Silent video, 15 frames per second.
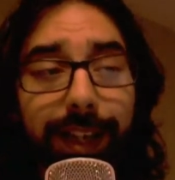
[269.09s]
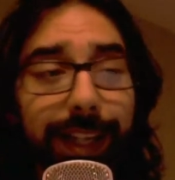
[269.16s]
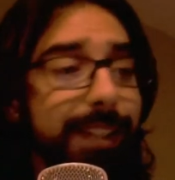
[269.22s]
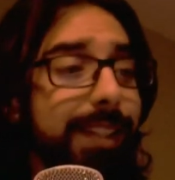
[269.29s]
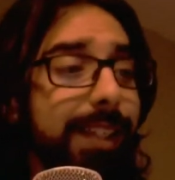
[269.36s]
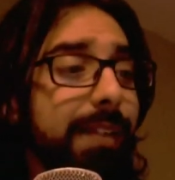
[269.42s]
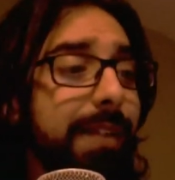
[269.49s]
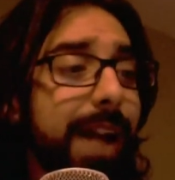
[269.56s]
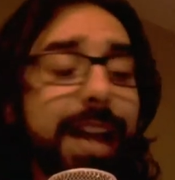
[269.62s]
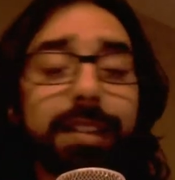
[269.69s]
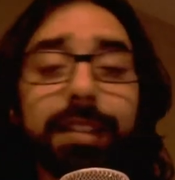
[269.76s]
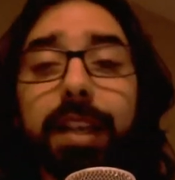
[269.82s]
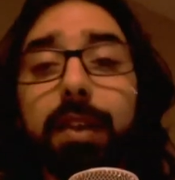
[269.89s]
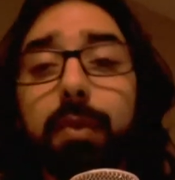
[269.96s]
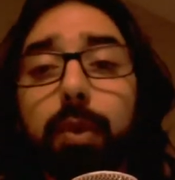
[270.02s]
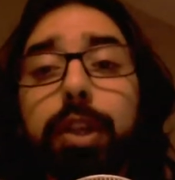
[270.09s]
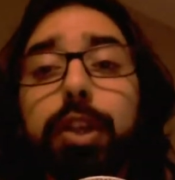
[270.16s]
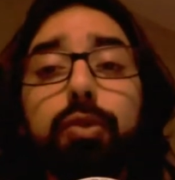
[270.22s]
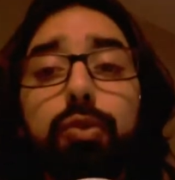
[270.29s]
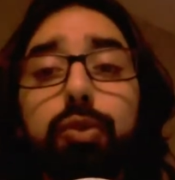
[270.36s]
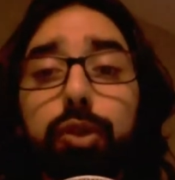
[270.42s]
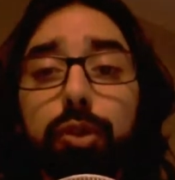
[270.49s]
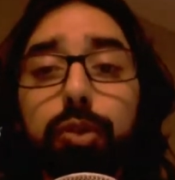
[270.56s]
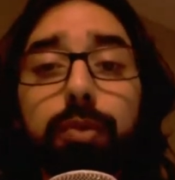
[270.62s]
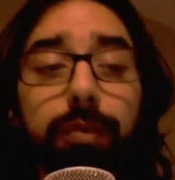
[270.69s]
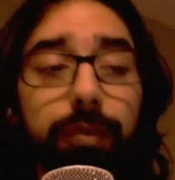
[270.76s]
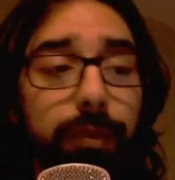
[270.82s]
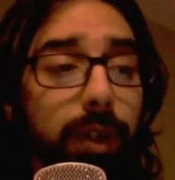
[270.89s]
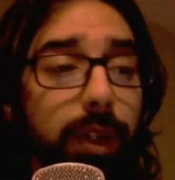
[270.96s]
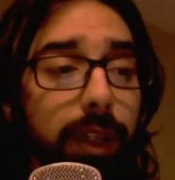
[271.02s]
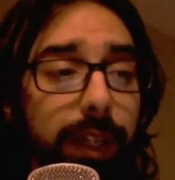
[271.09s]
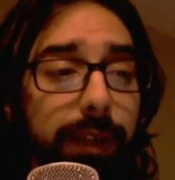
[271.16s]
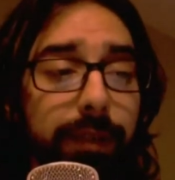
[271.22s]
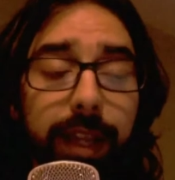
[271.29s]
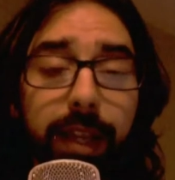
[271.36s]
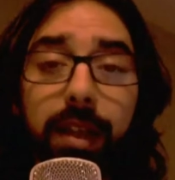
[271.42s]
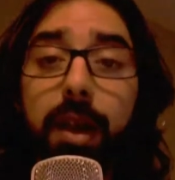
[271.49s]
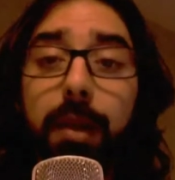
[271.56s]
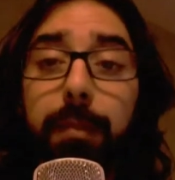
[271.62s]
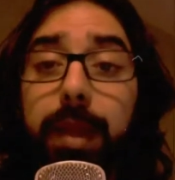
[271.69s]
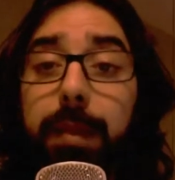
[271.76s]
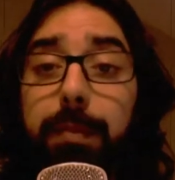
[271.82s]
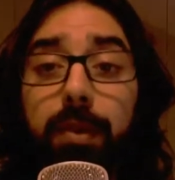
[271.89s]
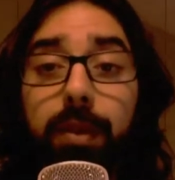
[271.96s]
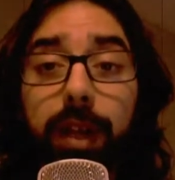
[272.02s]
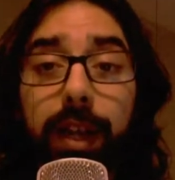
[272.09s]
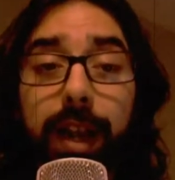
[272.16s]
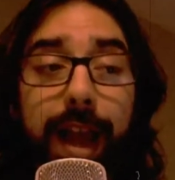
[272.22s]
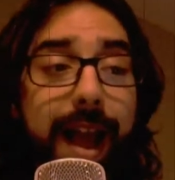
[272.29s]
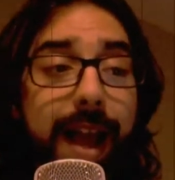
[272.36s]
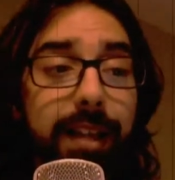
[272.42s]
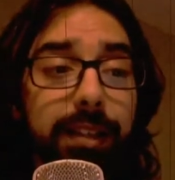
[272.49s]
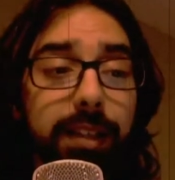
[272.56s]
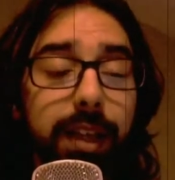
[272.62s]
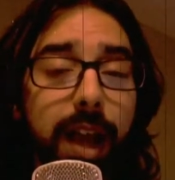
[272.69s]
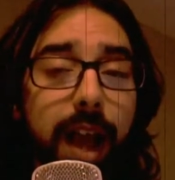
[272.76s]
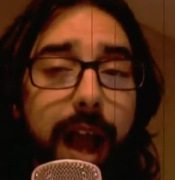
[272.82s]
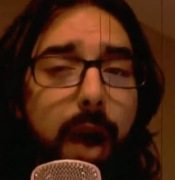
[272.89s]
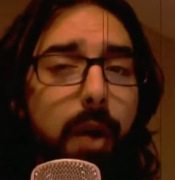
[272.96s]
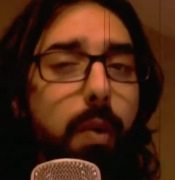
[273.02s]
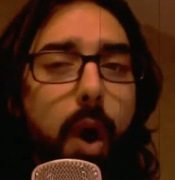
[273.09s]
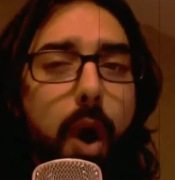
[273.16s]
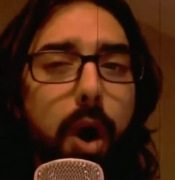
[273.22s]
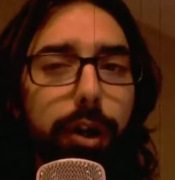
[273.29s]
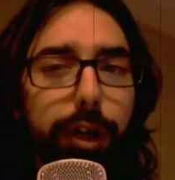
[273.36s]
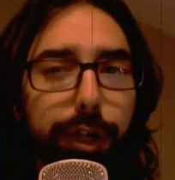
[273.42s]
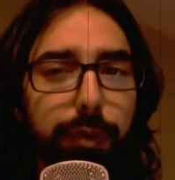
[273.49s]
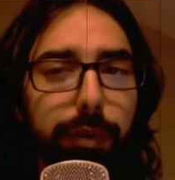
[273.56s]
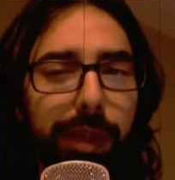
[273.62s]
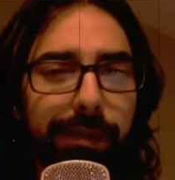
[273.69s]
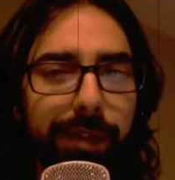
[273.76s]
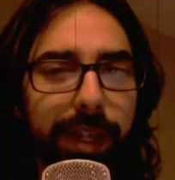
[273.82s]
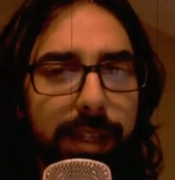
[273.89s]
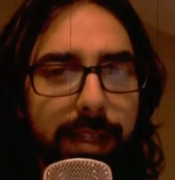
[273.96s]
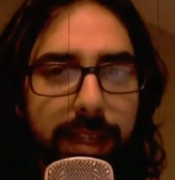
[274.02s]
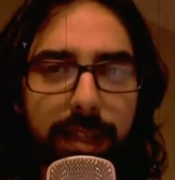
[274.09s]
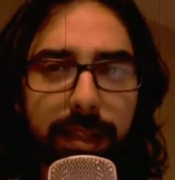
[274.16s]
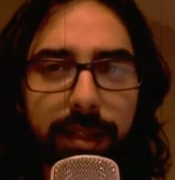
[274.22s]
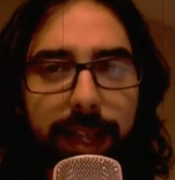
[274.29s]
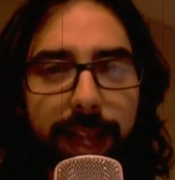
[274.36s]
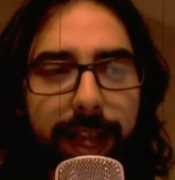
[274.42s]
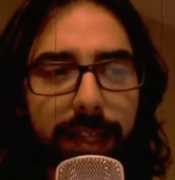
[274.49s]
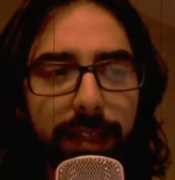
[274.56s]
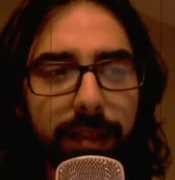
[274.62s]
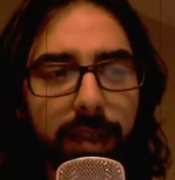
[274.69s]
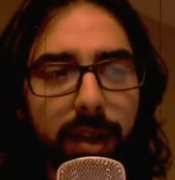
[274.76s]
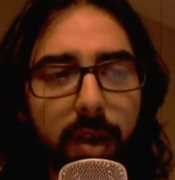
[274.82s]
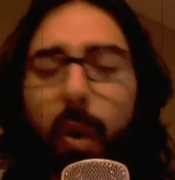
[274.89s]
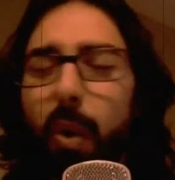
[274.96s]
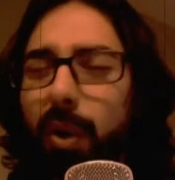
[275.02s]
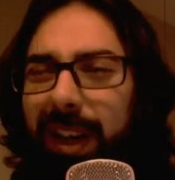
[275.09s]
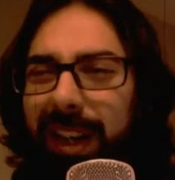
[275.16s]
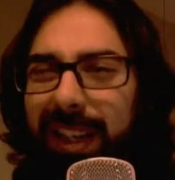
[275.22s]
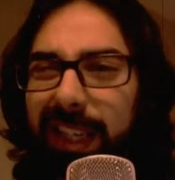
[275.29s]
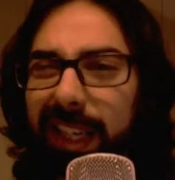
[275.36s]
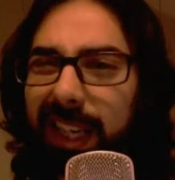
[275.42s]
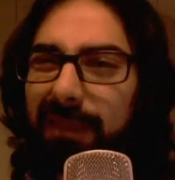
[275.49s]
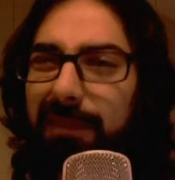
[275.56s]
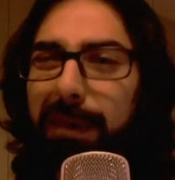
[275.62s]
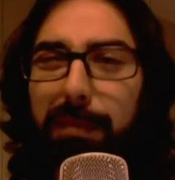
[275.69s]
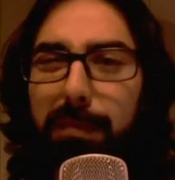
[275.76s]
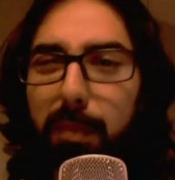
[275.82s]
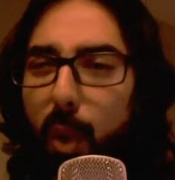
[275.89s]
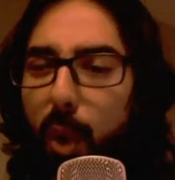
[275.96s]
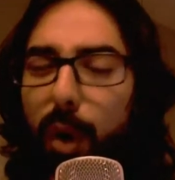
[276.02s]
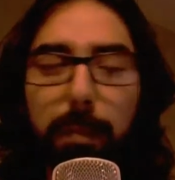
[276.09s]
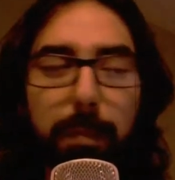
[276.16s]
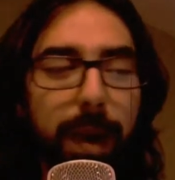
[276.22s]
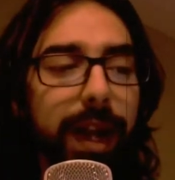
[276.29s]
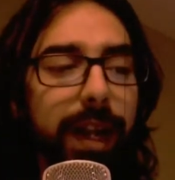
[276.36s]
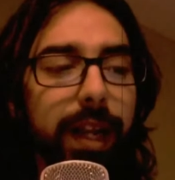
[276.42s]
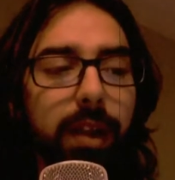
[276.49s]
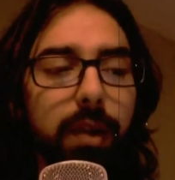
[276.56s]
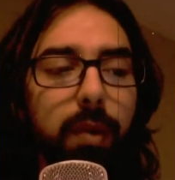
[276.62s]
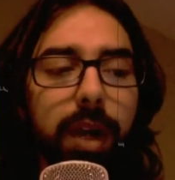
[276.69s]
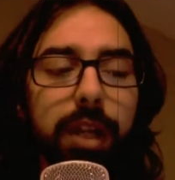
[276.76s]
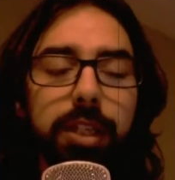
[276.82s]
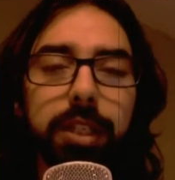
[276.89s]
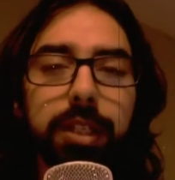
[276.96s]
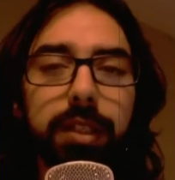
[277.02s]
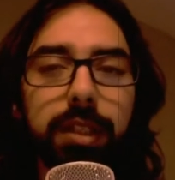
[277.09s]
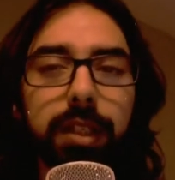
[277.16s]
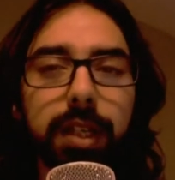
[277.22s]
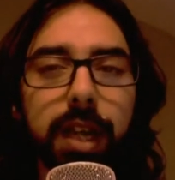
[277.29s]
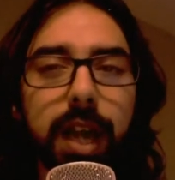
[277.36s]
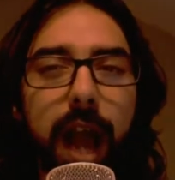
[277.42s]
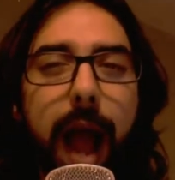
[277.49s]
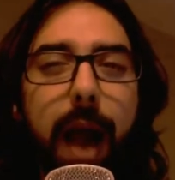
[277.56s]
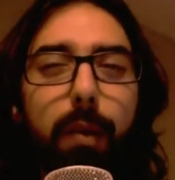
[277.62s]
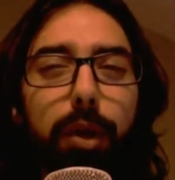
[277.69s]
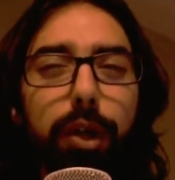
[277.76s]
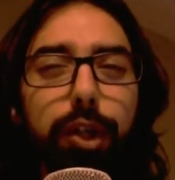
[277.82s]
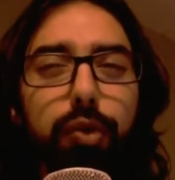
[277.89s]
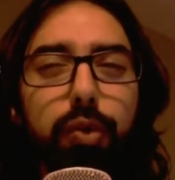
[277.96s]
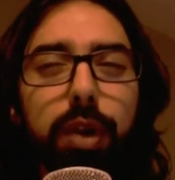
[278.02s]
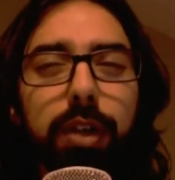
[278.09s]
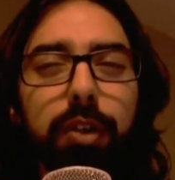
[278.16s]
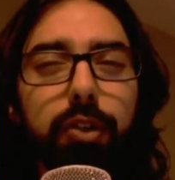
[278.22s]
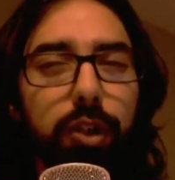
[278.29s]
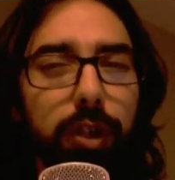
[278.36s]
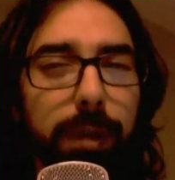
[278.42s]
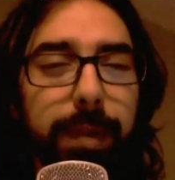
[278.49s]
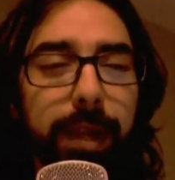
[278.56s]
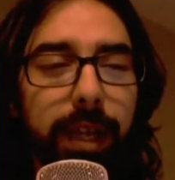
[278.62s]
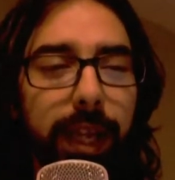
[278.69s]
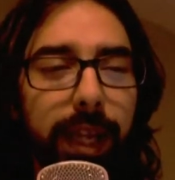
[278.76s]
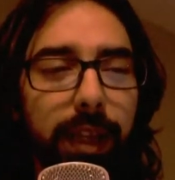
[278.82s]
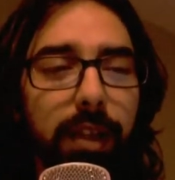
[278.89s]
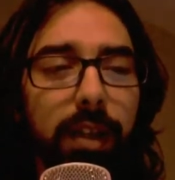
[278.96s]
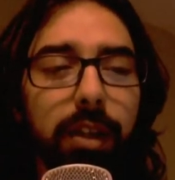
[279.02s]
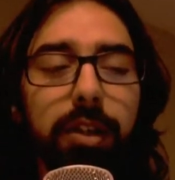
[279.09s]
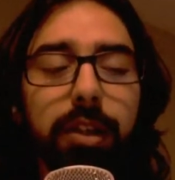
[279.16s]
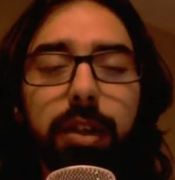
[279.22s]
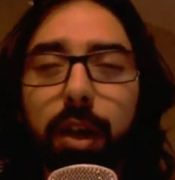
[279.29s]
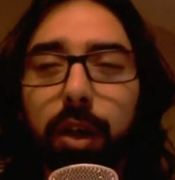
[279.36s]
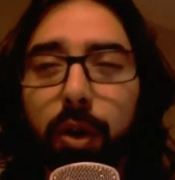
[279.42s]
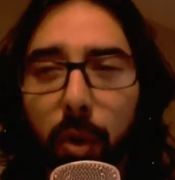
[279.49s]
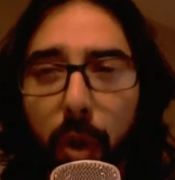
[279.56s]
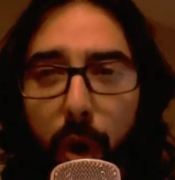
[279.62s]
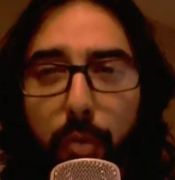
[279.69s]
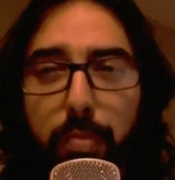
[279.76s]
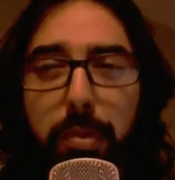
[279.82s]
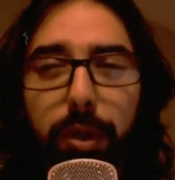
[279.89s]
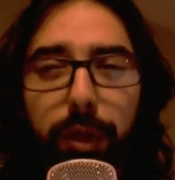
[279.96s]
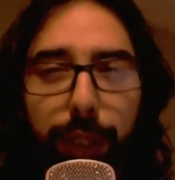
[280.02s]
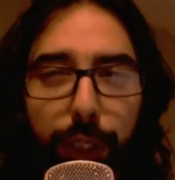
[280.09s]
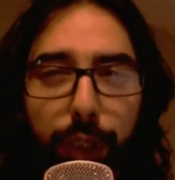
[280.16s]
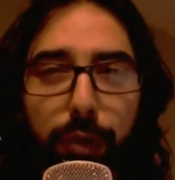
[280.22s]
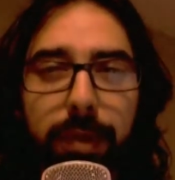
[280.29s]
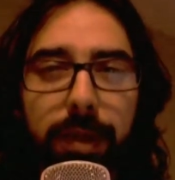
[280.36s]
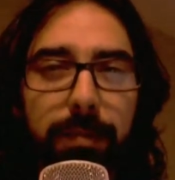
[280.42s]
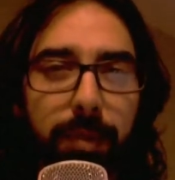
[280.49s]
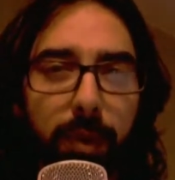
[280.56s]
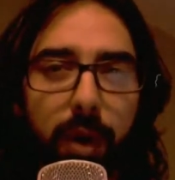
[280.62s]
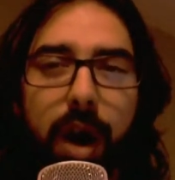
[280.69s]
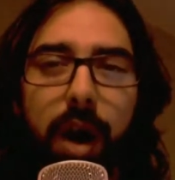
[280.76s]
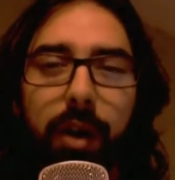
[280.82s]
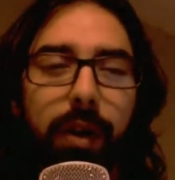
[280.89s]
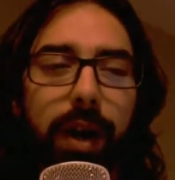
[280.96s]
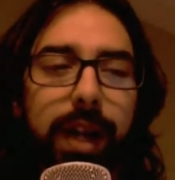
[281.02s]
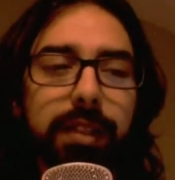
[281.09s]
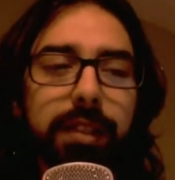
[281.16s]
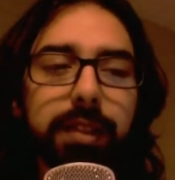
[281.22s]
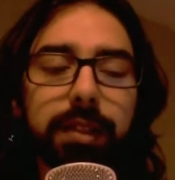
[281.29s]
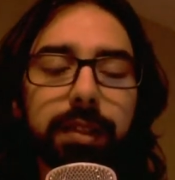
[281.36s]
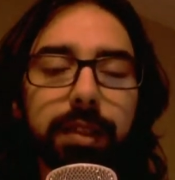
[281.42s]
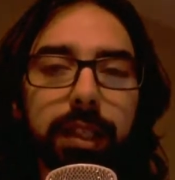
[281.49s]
Instead of asking, what do you do for a living, people can ask, how are you living these days? Or an even more biting question, how are you contributing to the global human progress?